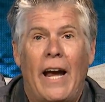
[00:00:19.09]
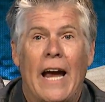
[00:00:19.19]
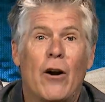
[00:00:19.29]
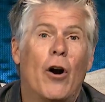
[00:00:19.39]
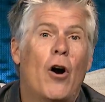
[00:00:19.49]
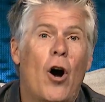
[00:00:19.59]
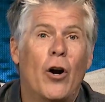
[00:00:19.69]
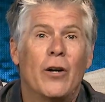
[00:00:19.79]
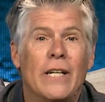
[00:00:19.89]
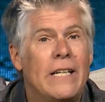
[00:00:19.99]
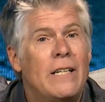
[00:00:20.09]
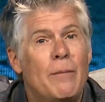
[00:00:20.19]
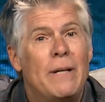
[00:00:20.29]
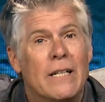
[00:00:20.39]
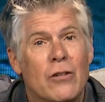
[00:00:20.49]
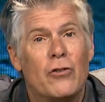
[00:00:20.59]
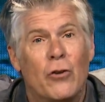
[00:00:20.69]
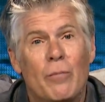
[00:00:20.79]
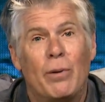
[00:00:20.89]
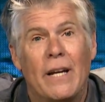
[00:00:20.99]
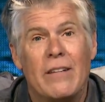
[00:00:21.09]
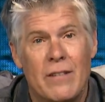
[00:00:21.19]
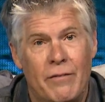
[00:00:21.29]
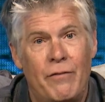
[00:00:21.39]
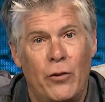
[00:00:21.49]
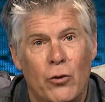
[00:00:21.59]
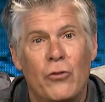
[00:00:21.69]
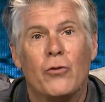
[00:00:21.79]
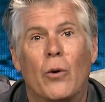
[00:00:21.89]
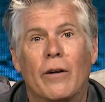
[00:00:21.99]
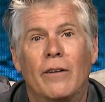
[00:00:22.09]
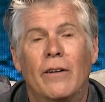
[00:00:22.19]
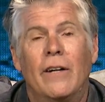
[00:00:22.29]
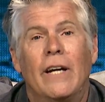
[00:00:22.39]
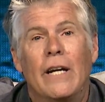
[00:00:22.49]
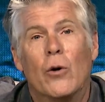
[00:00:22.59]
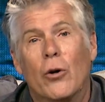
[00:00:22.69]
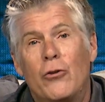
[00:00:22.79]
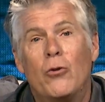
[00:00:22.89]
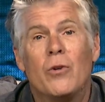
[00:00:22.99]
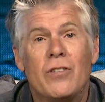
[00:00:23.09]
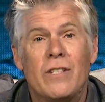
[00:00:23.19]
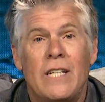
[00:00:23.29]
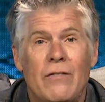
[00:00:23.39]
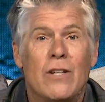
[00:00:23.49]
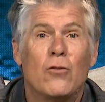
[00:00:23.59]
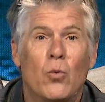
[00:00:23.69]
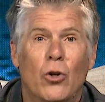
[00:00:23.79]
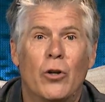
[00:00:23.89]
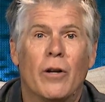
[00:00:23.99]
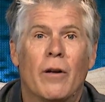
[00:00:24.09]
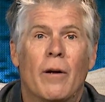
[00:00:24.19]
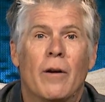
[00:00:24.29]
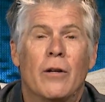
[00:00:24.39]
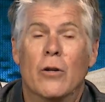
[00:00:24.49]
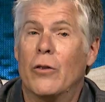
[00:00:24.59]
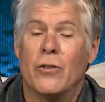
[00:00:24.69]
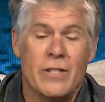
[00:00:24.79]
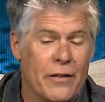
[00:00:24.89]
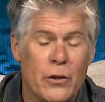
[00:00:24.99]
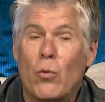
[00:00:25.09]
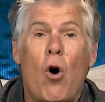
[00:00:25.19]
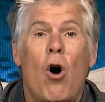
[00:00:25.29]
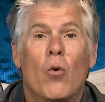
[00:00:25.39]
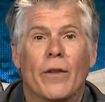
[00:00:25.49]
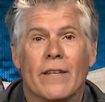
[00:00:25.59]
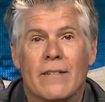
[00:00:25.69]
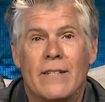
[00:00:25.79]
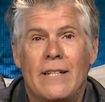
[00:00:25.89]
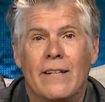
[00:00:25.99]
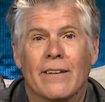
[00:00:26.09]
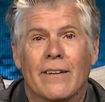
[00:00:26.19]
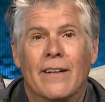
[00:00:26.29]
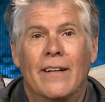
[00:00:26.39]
And our heart needing to be in a certain place of fertile soil in order to receive his word. You know, there's nothing wrong with the seed.